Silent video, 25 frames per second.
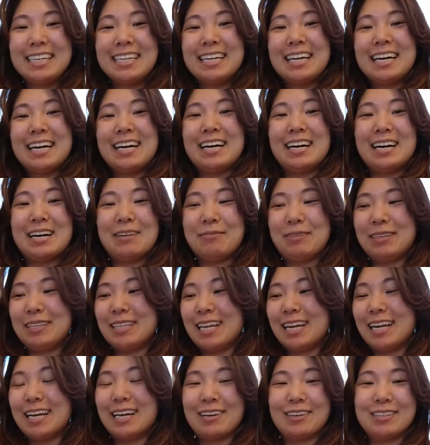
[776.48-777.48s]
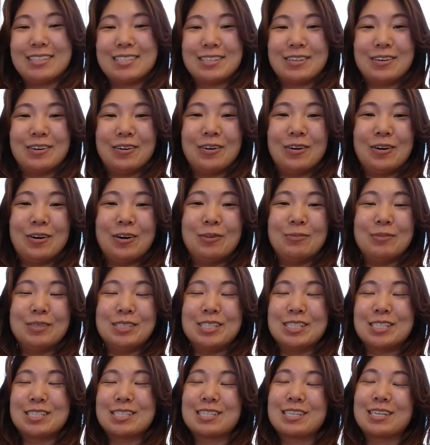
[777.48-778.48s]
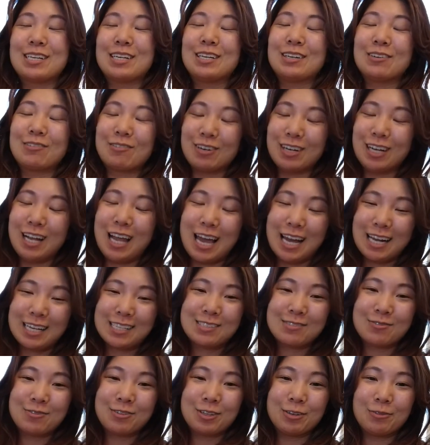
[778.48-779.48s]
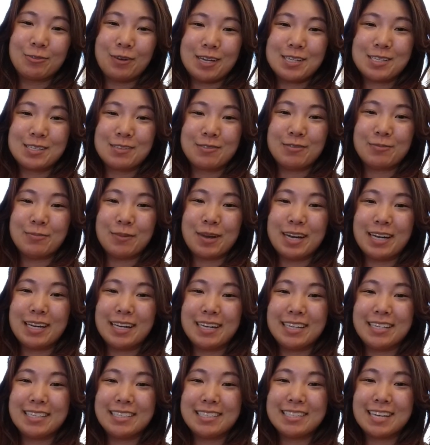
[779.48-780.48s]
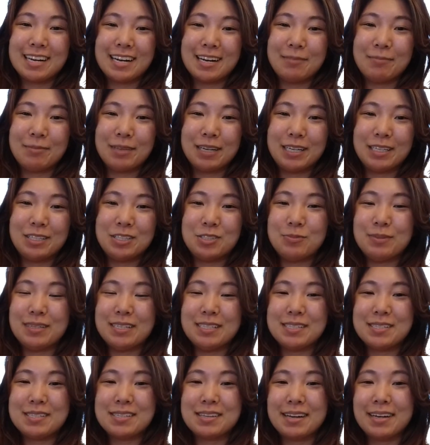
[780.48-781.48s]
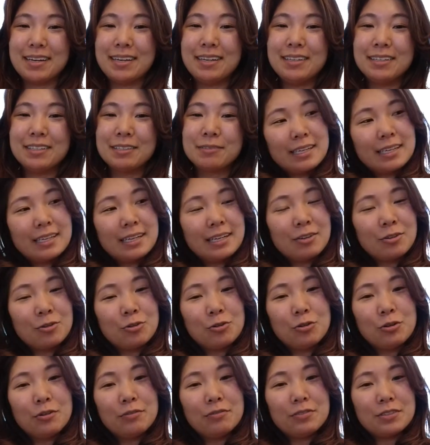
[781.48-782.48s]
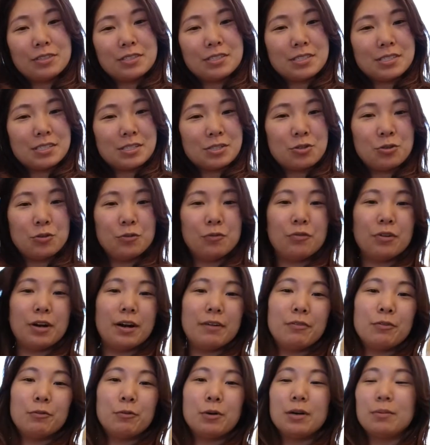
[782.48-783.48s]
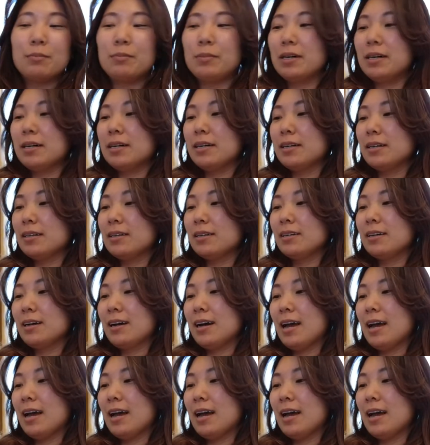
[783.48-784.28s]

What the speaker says: And then I get to go home and just relax for the rest of my time that I need to be inside. I don't know if this is true for everyone, but I